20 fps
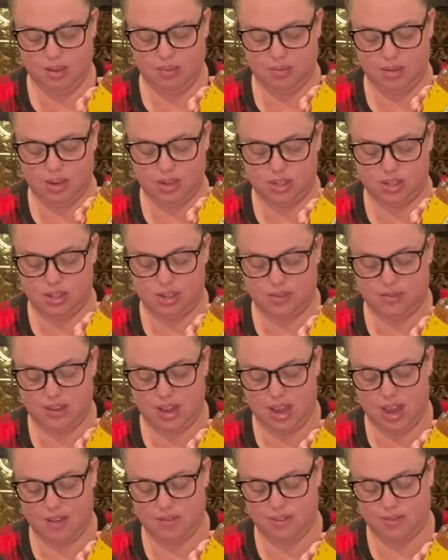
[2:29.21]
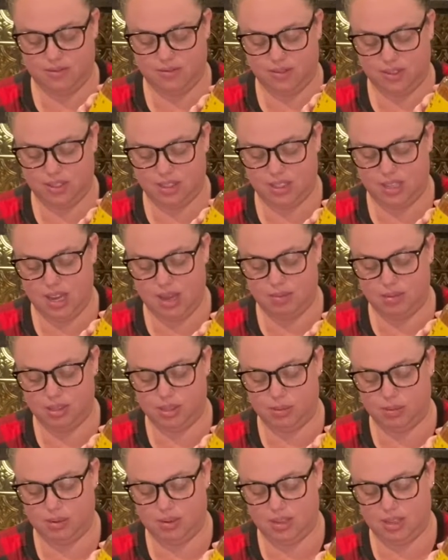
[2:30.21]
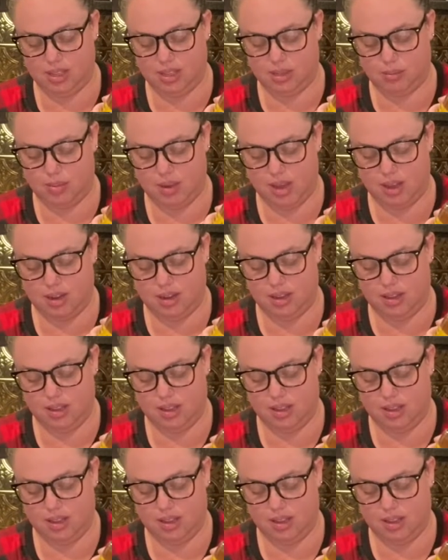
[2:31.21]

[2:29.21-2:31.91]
Not sure if I have a full tablespoon in this bottle.